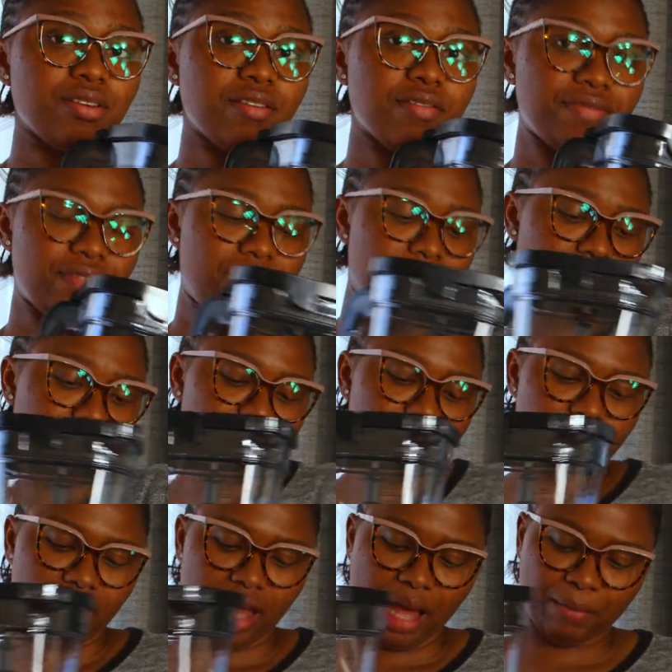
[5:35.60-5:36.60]
so far
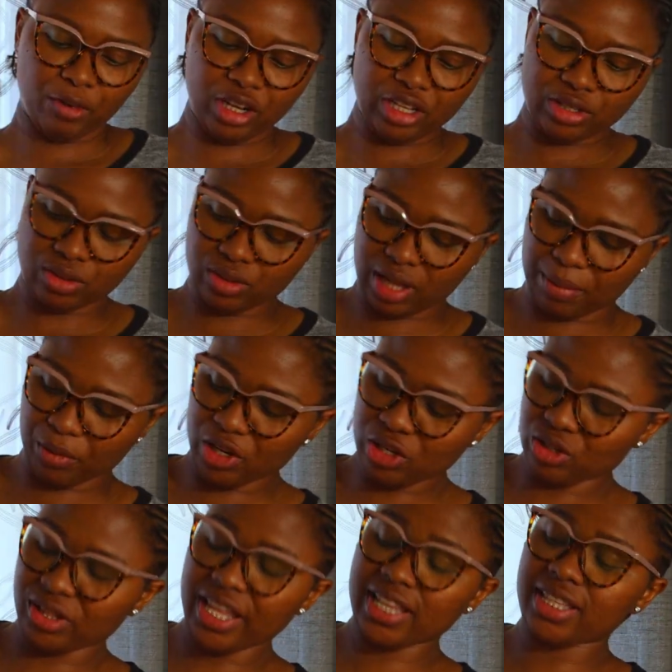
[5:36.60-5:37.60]
I'm going
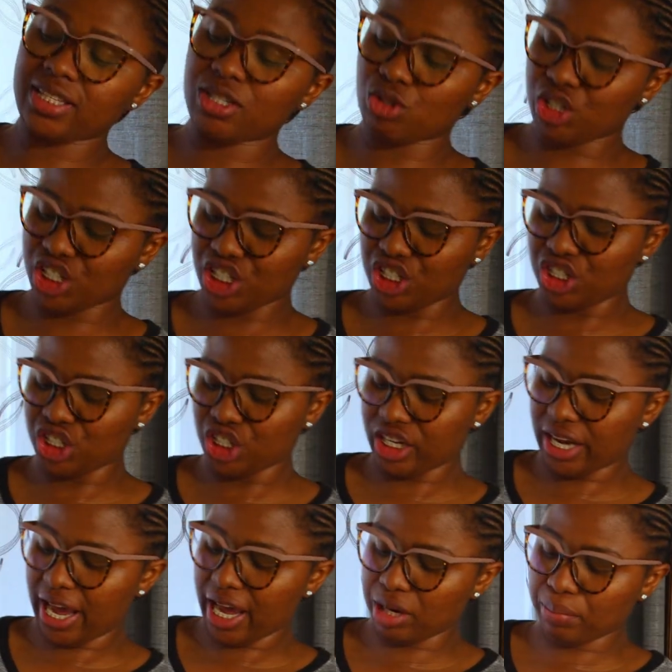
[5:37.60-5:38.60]
to take this to the kitchen
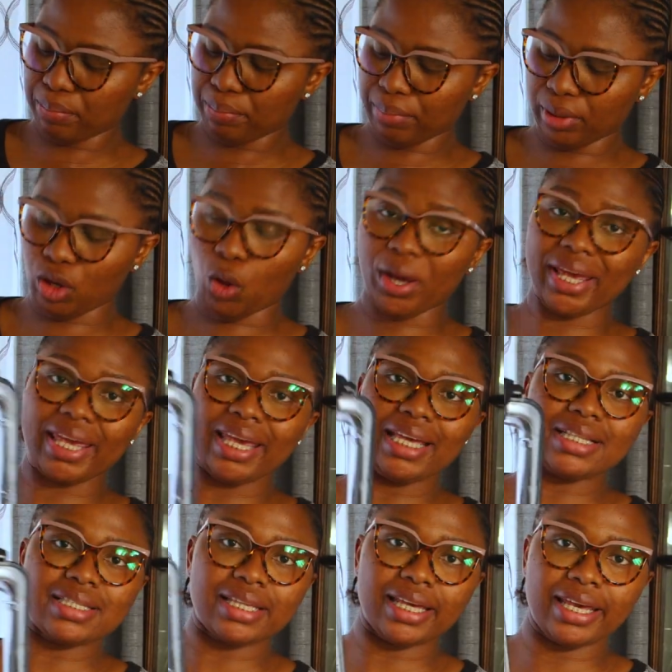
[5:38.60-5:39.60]
and plug
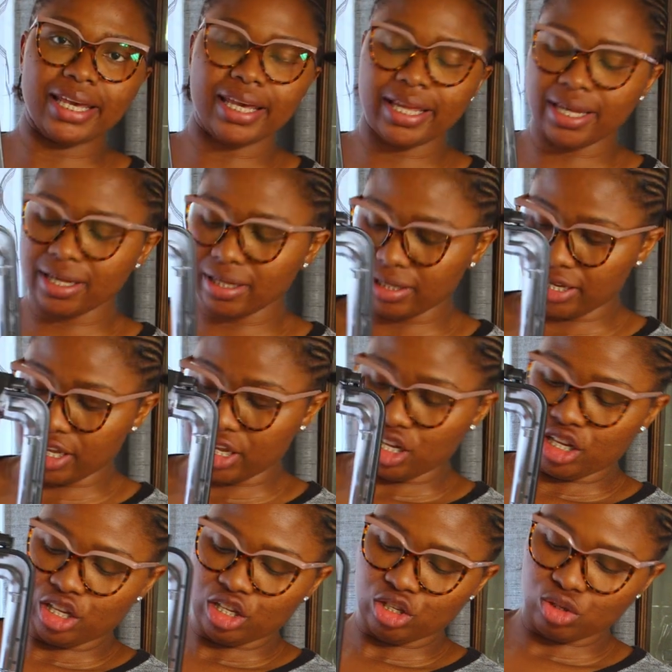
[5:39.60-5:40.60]
it in
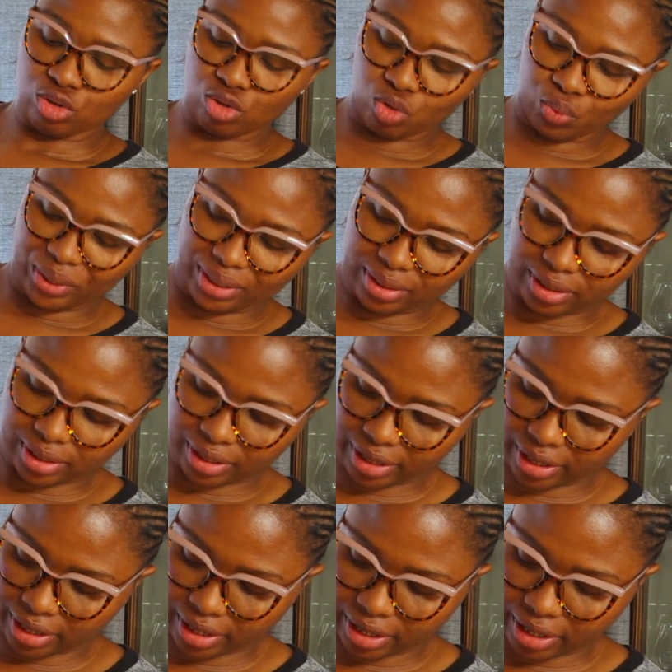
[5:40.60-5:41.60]
so we
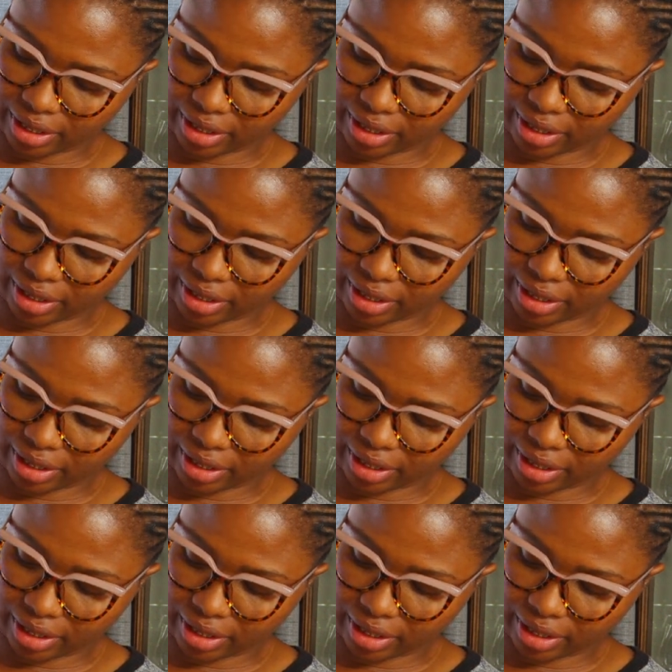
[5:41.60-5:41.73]
see